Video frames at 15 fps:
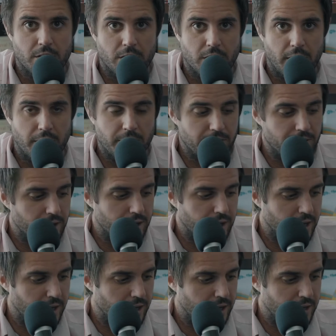And
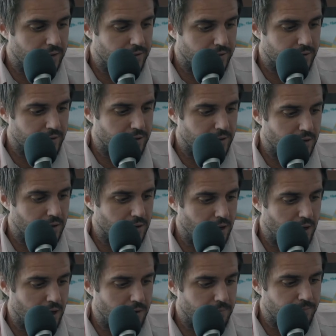and
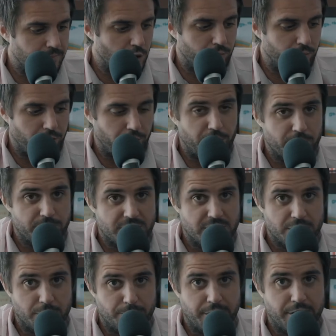um, over a
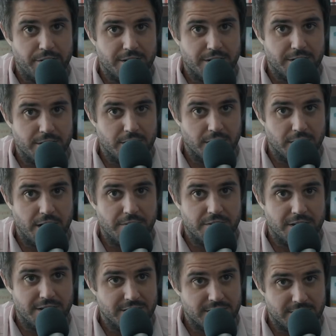15 year period, the
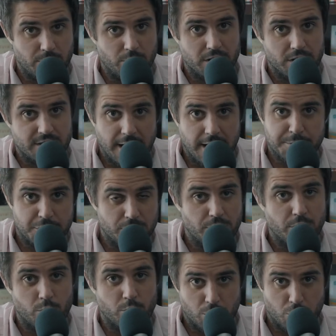11 that he said were
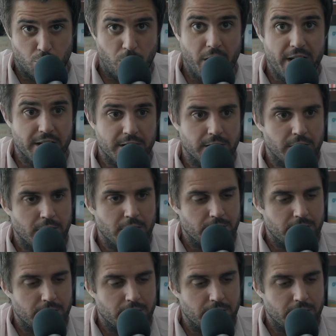exceptional, that were great,